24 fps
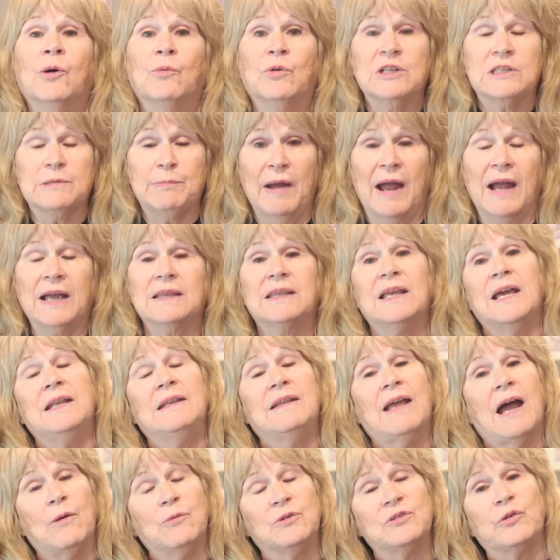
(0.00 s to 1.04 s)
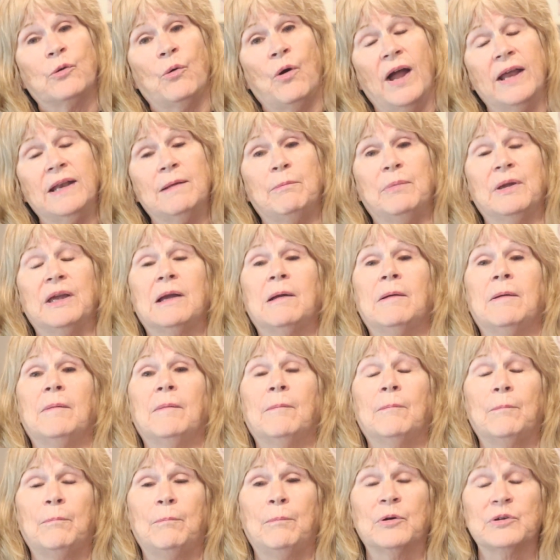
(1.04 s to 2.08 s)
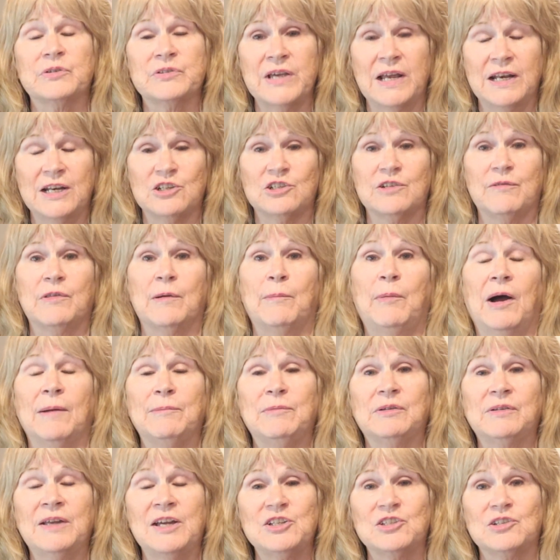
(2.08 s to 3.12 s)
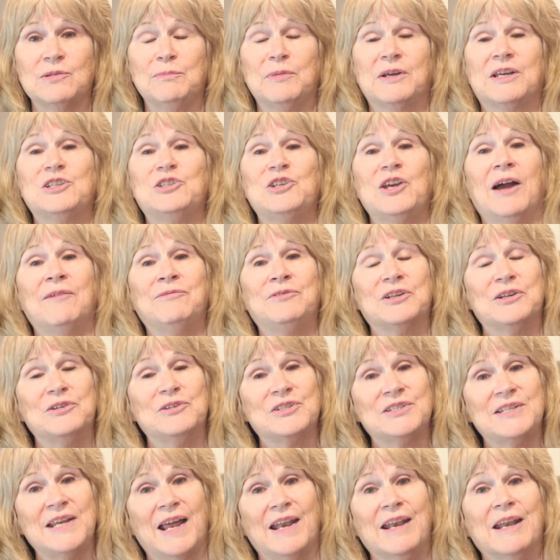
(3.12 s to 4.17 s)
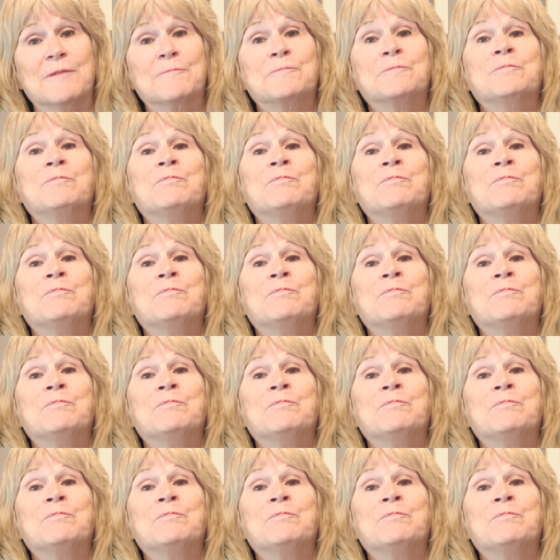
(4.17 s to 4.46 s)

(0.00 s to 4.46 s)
which back then that was quite a big percentage of the population, because you have to understand it.